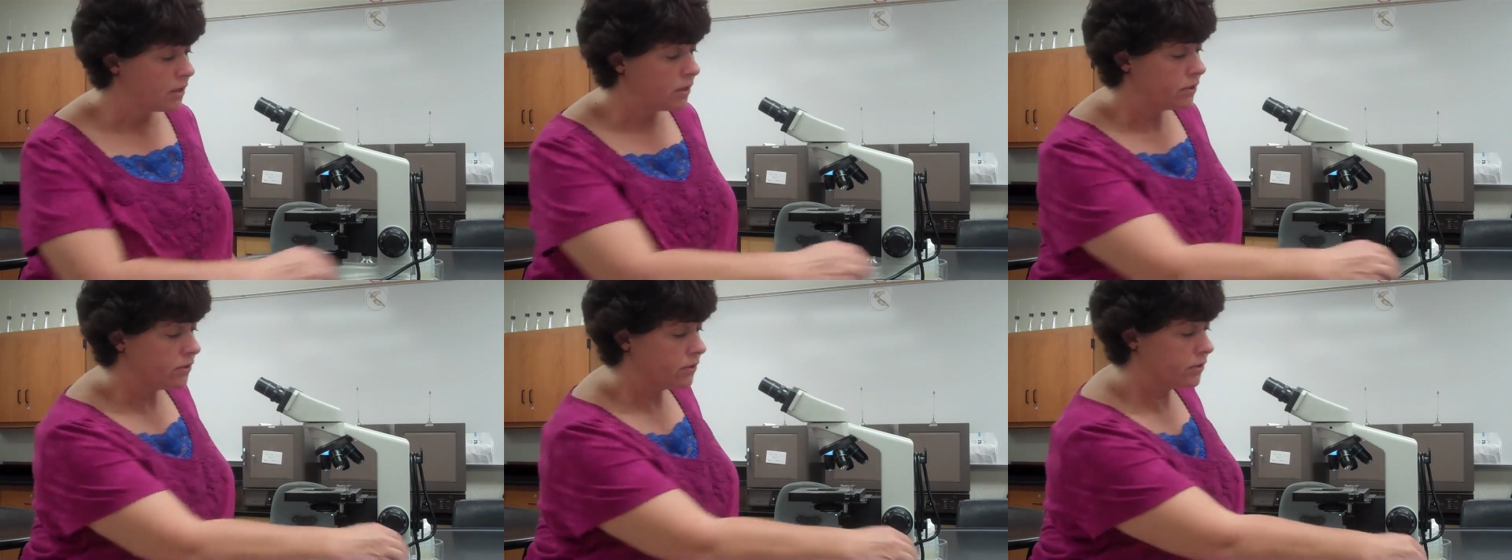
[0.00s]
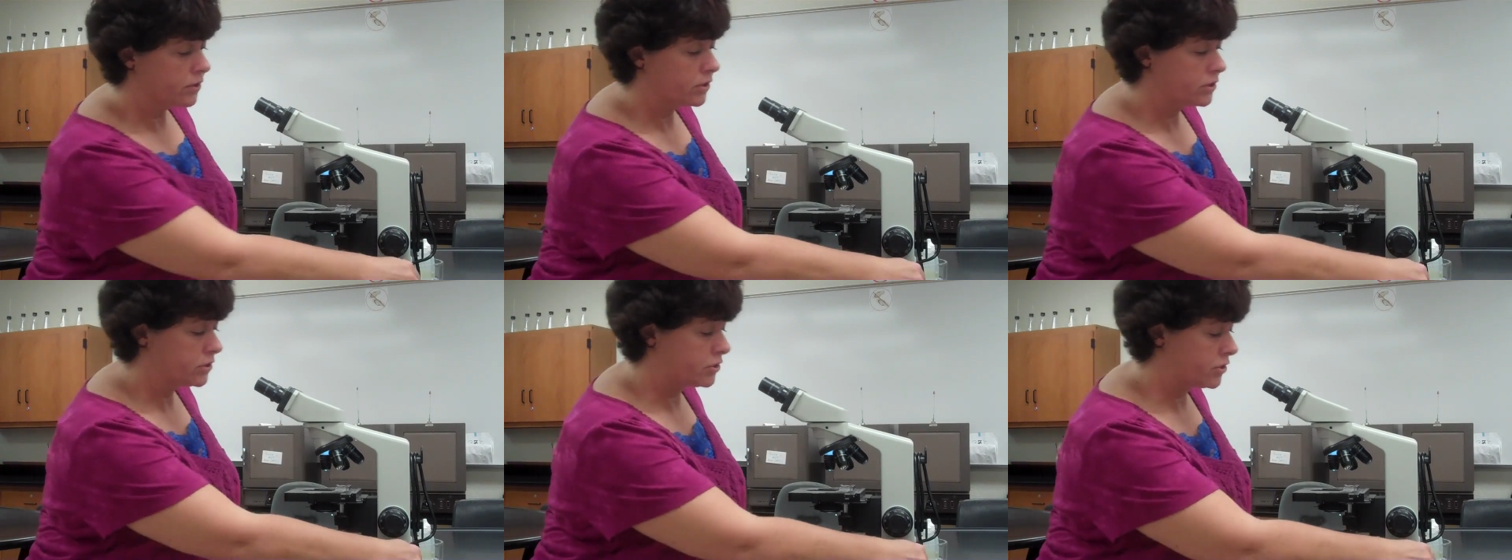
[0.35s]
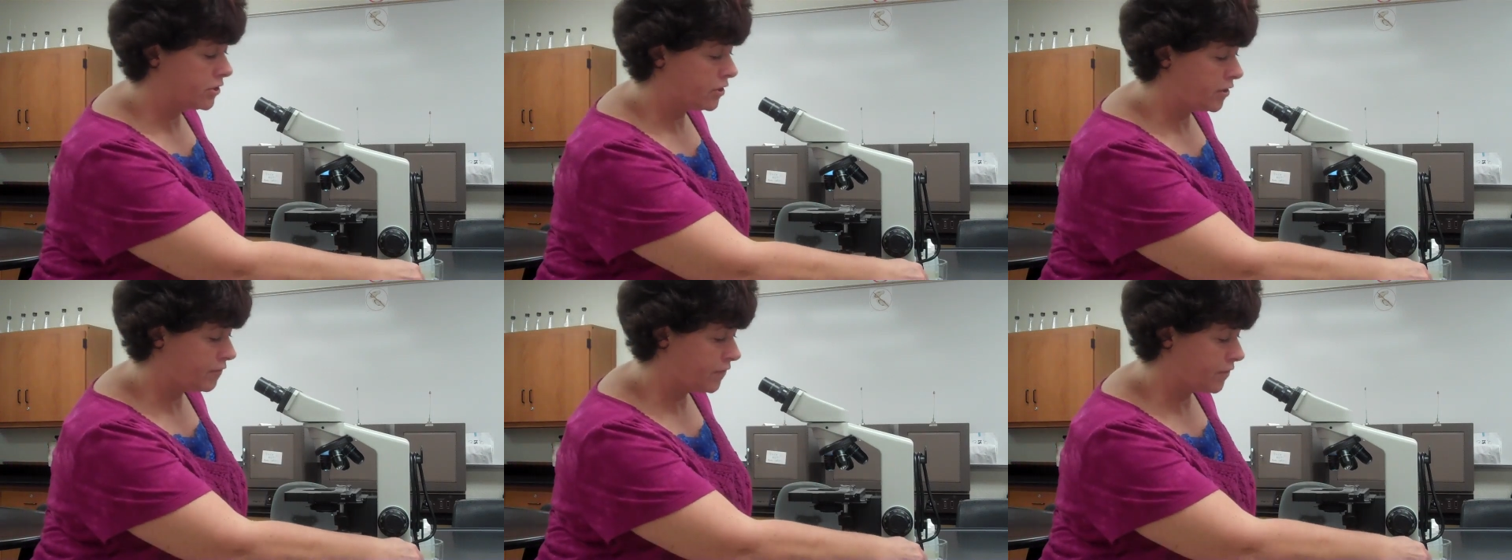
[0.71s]
You're going to turn
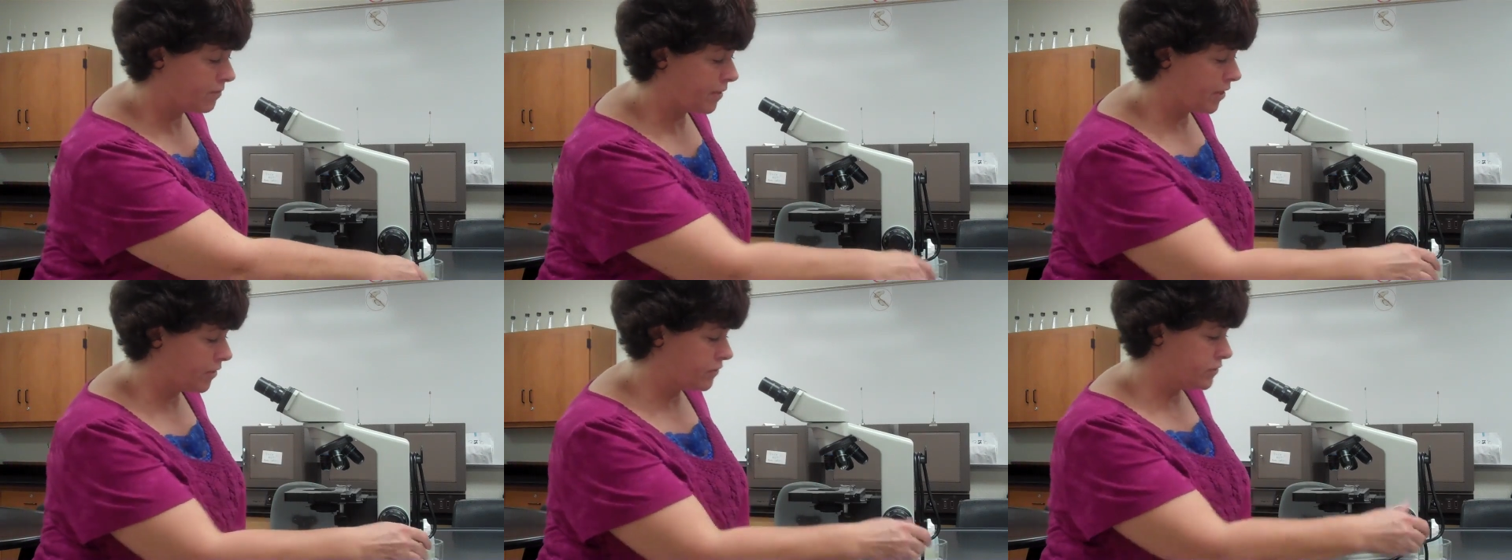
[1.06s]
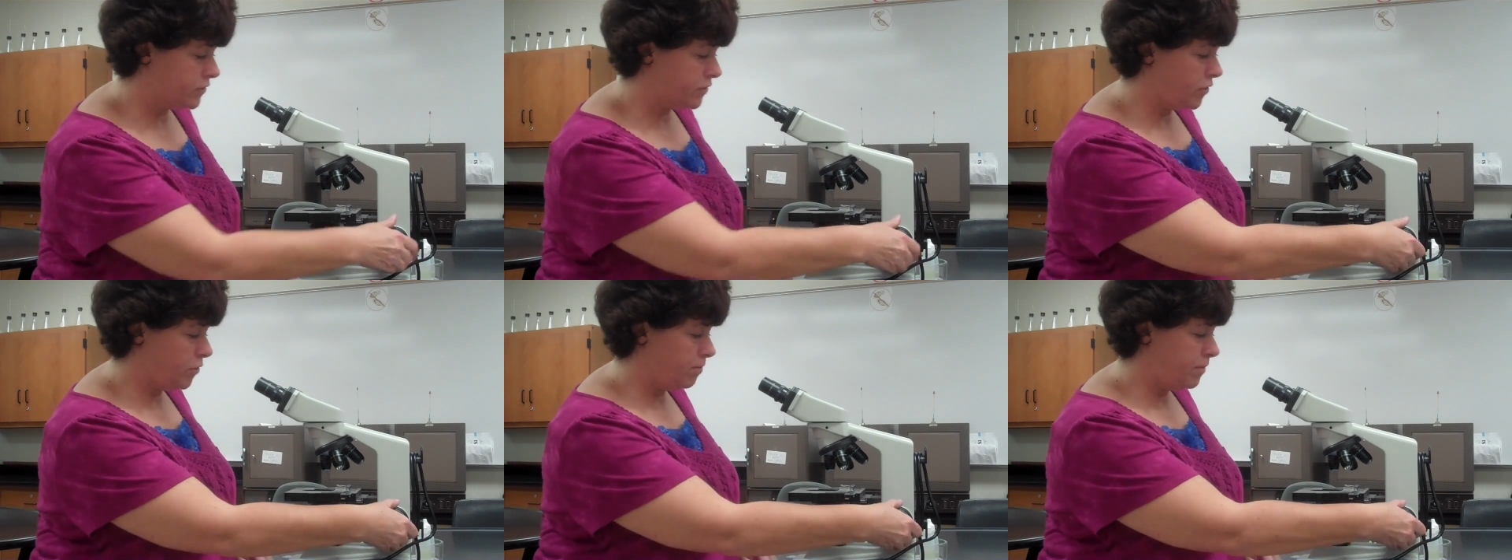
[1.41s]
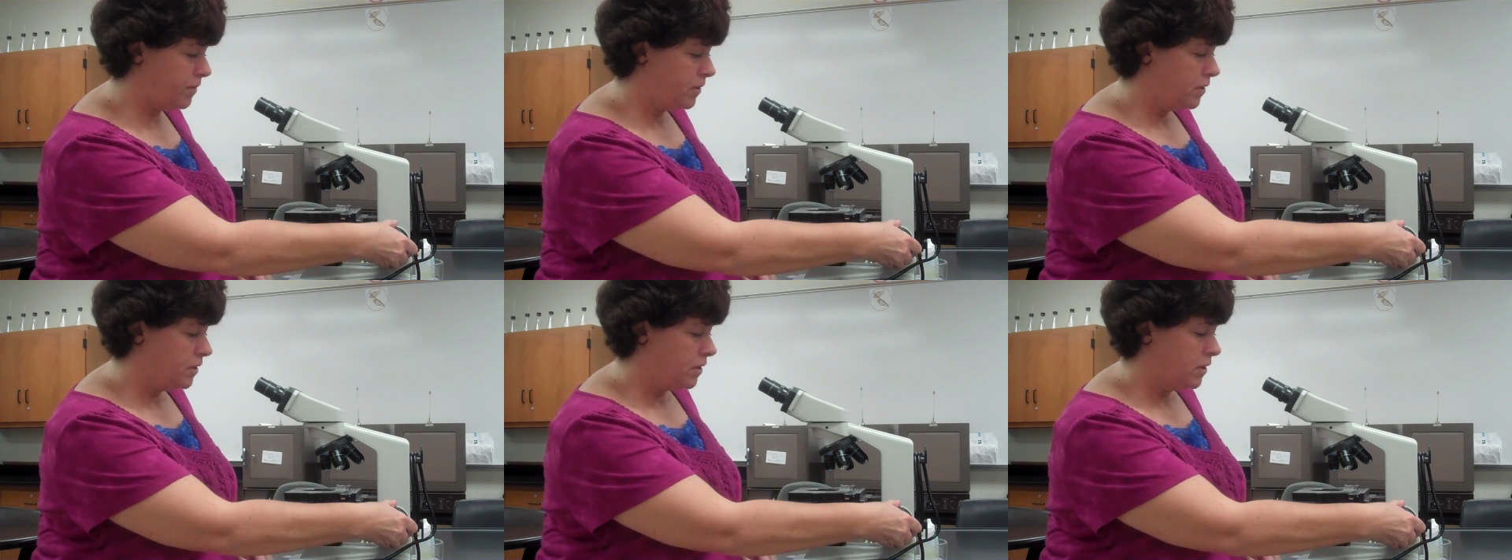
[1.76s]
off your microscope,
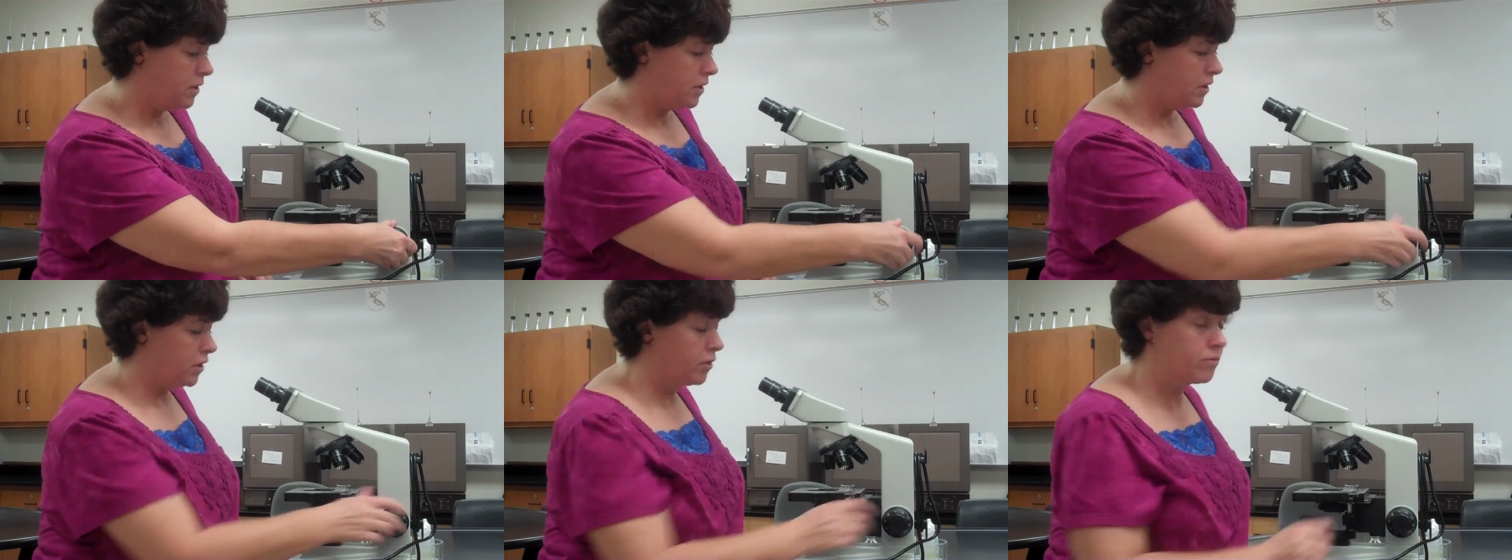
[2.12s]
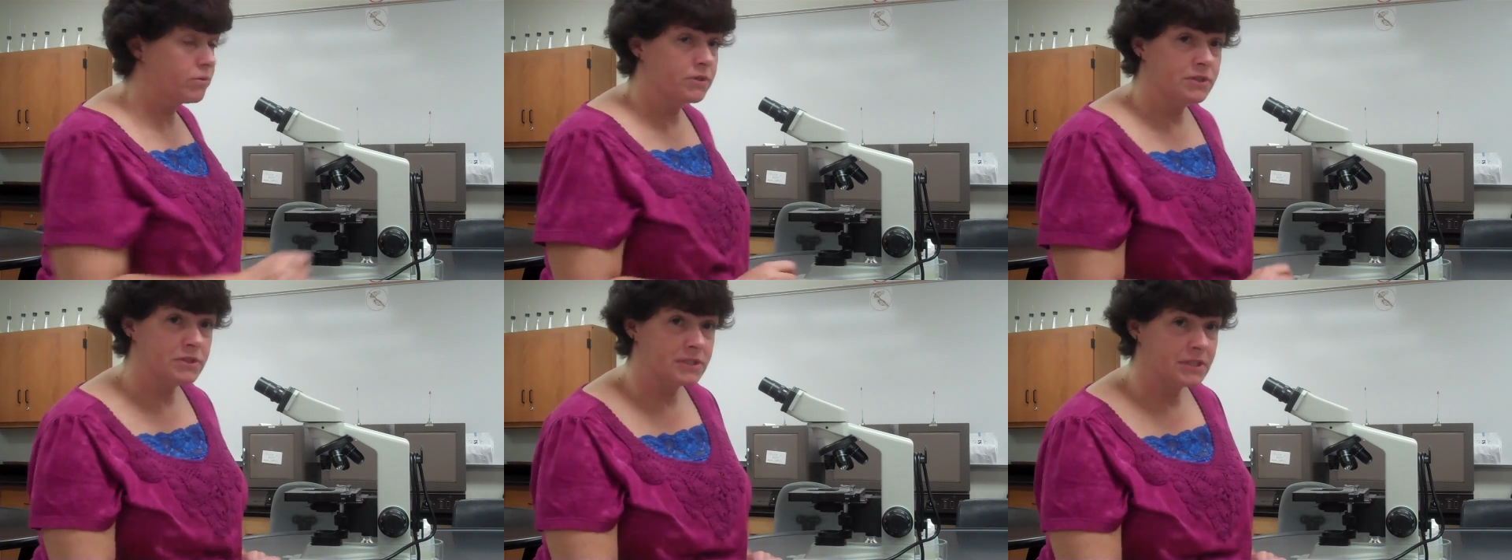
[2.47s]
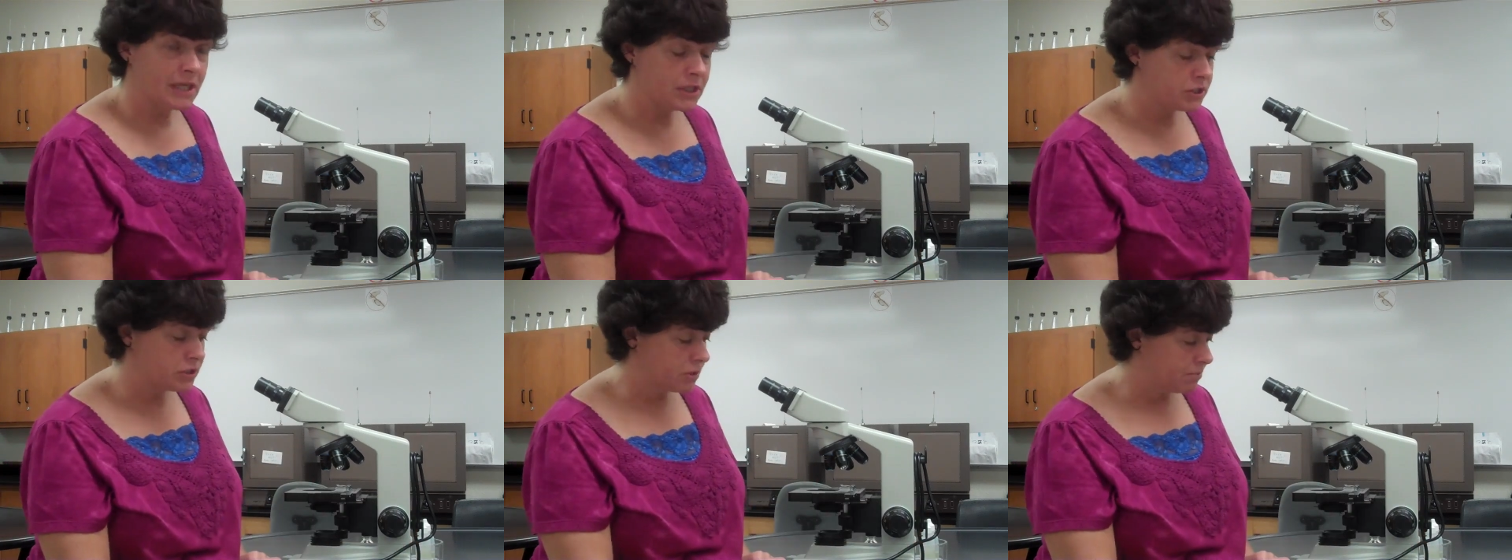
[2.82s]
lower the
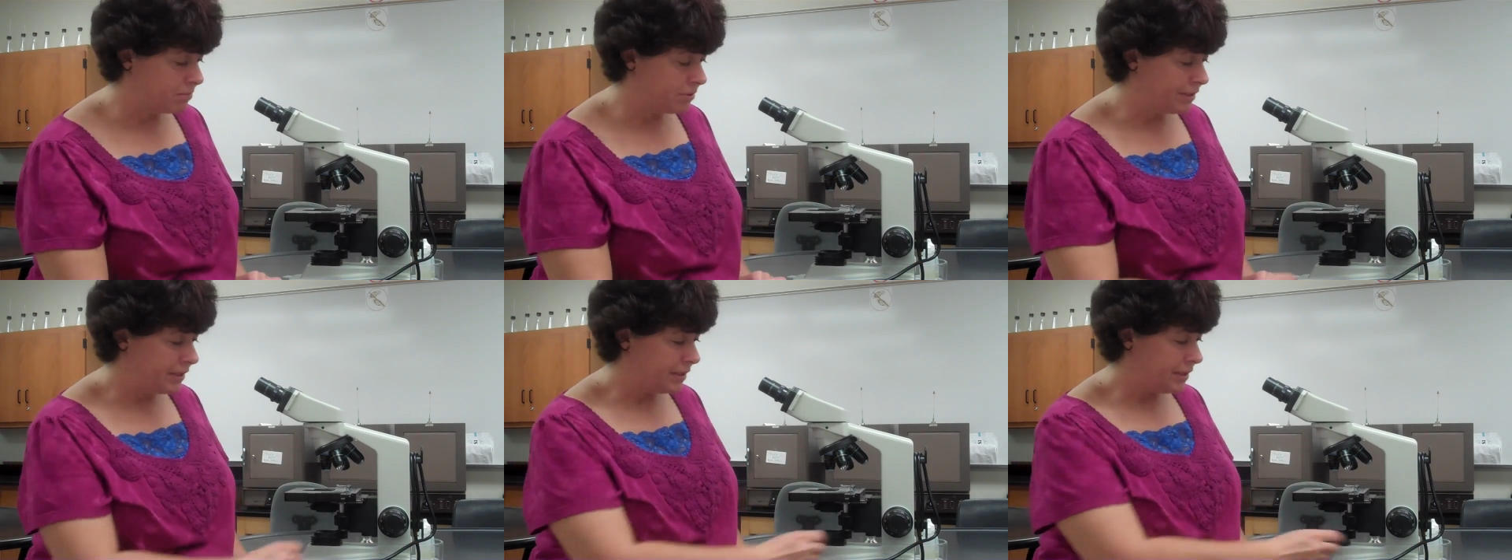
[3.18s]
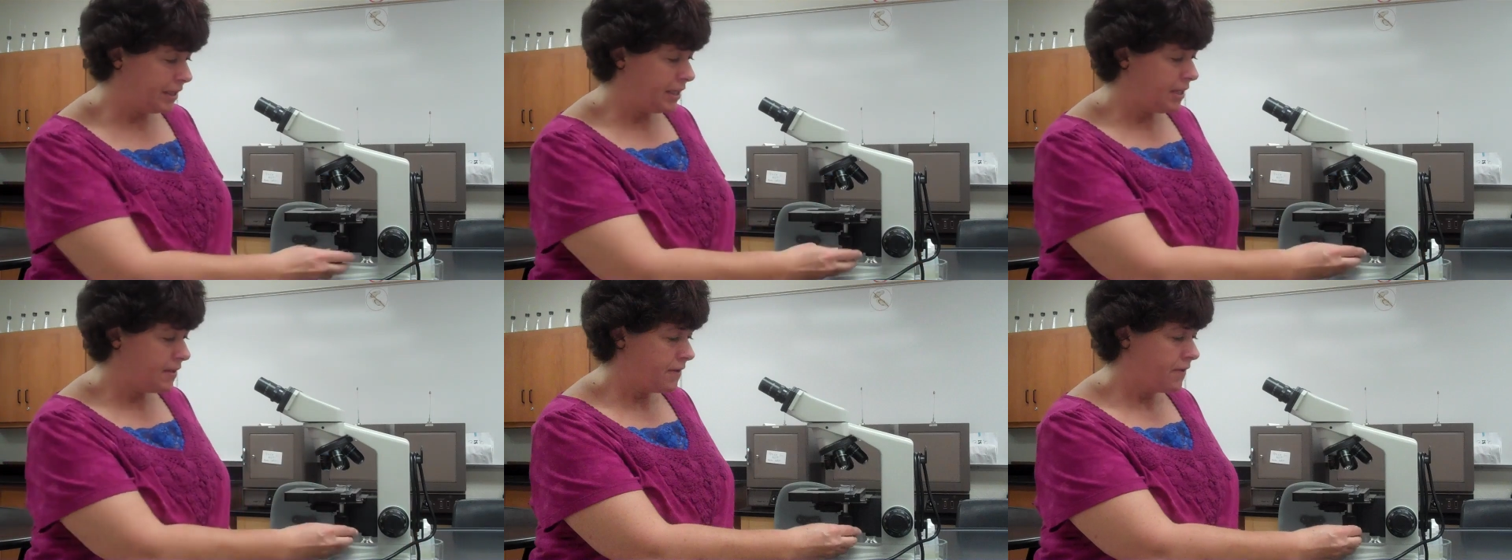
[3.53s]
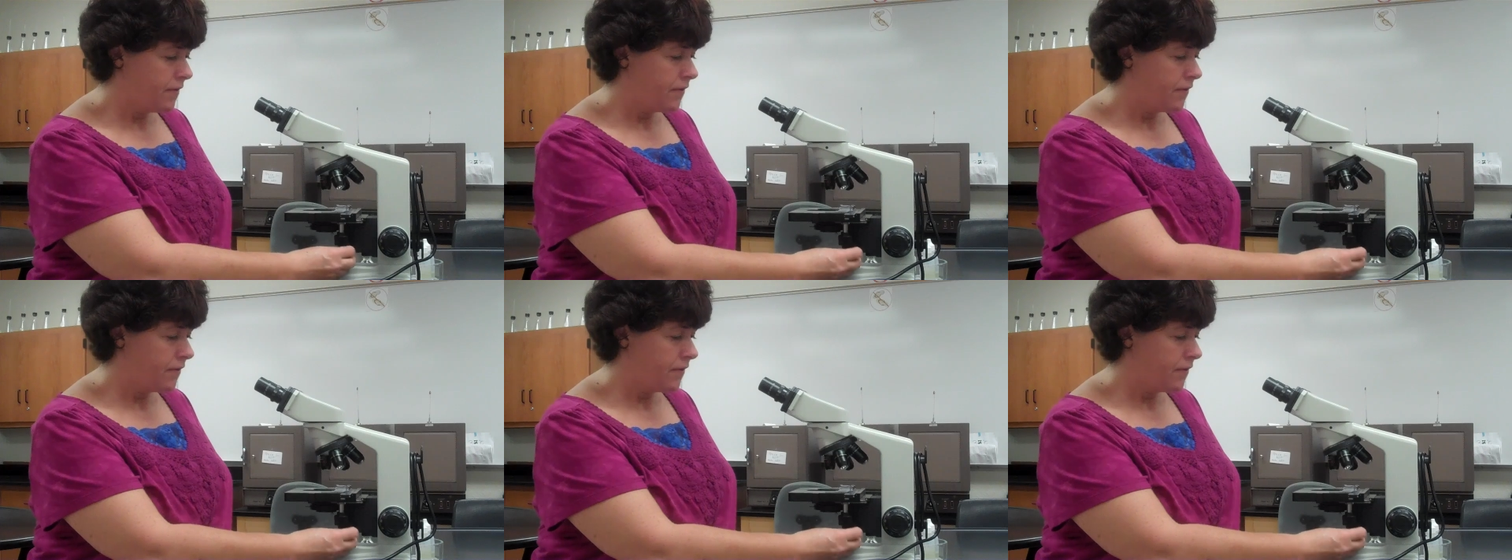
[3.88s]
stage completely.